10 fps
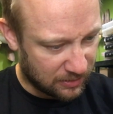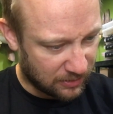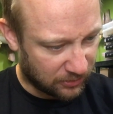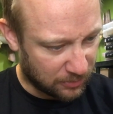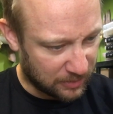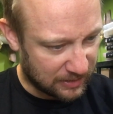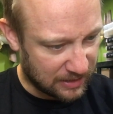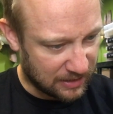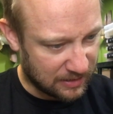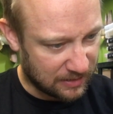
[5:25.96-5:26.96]
or something like
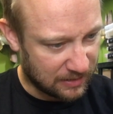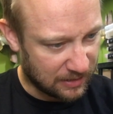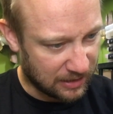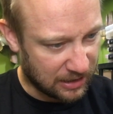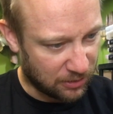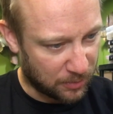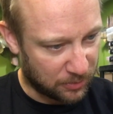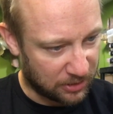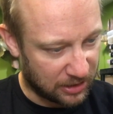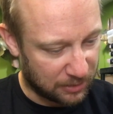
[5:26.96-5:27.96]
that. I can't
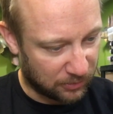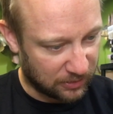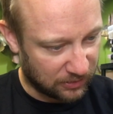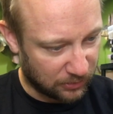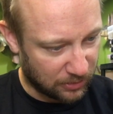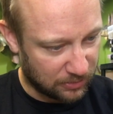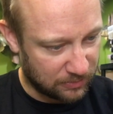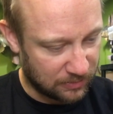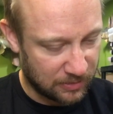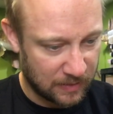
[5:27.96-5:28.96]
remember the names of these all.
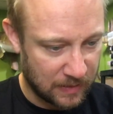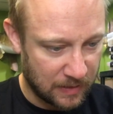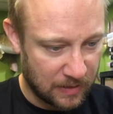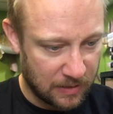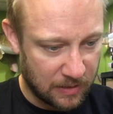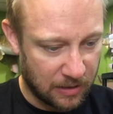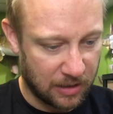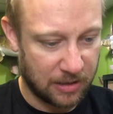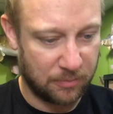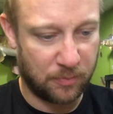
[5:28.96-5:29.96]

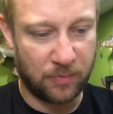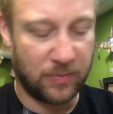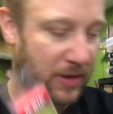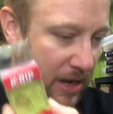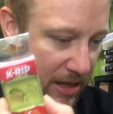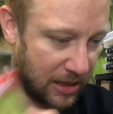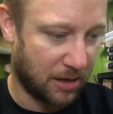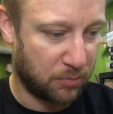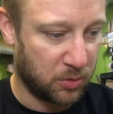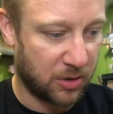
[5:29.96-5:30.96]
You got like
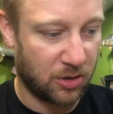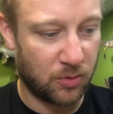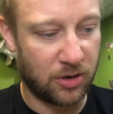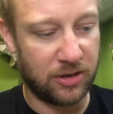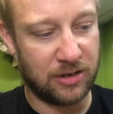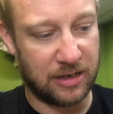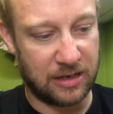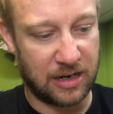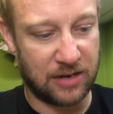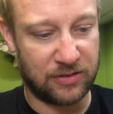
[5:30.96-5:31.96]
a bluegill one, and
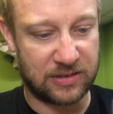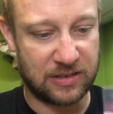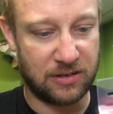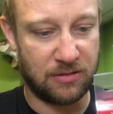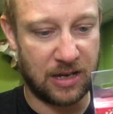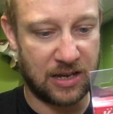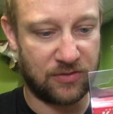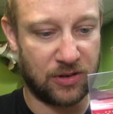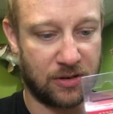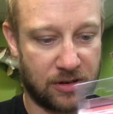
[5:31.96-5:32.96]
then obviously you
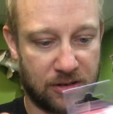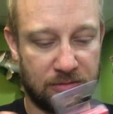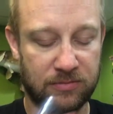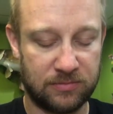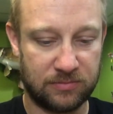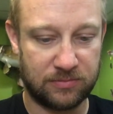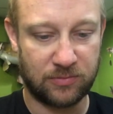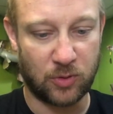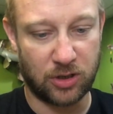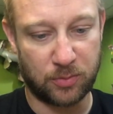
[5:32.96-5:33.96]
have your
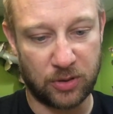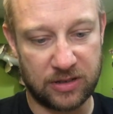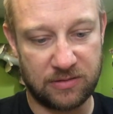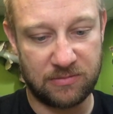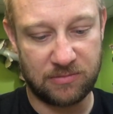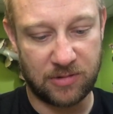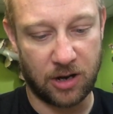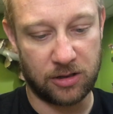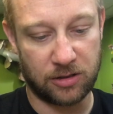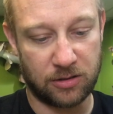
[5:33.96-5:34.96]
Wonder Bread
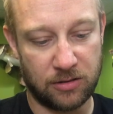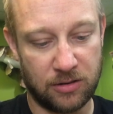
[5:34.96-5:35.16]
color.